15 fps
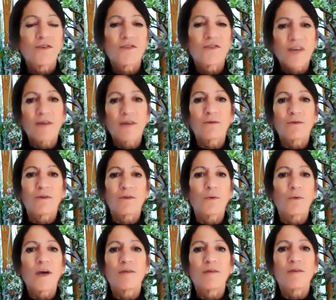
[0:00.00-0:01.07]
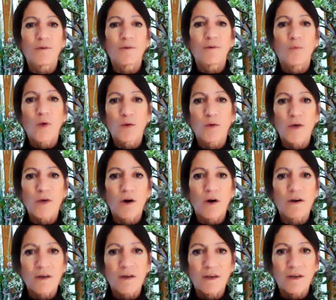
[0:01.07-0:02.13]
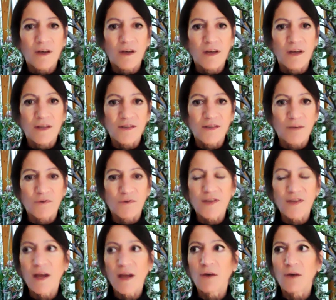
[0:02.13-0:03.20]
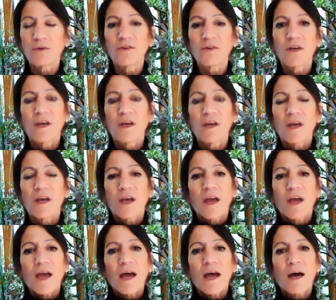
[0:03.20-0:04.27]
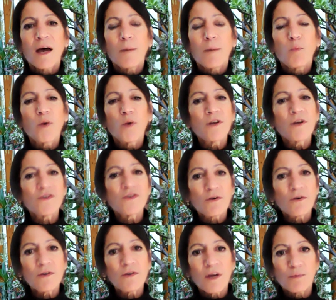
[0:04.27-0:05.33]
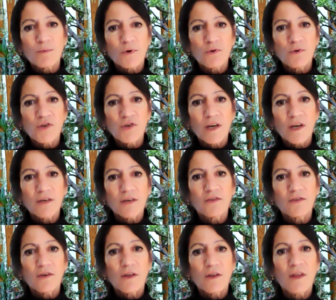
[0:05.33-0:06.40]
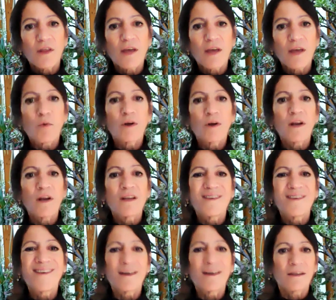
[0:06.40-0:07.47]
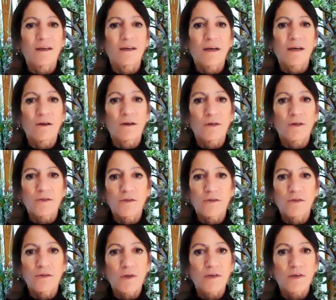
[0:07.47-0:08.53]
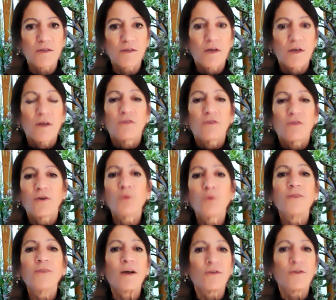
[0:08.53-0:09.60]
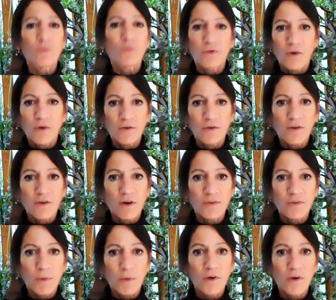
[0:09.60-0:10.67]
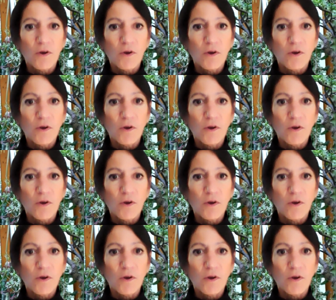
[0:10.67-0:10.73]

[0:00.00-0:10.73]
down the way from where we are in Severn Sound. When I started that project, they wanted nothing at all to do with us. Don't tell us we're a toxic hotspot.